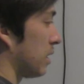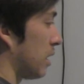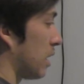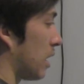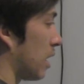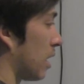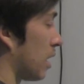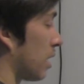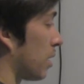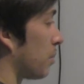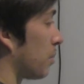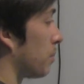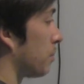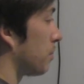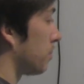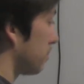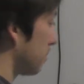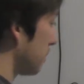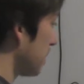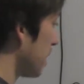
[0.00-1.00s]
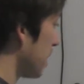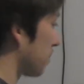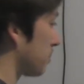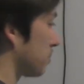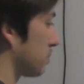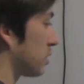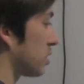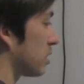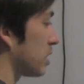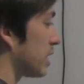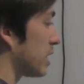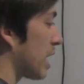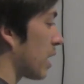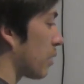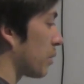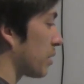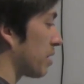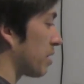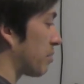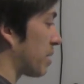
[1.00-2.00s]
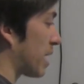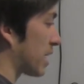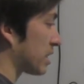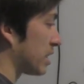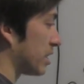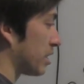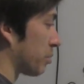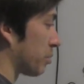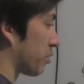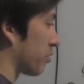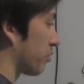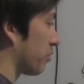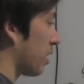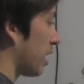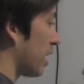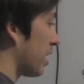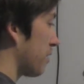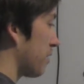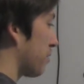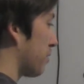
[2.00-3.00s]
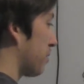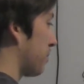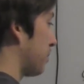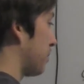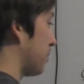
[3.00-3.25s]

So then now we get back to number 5,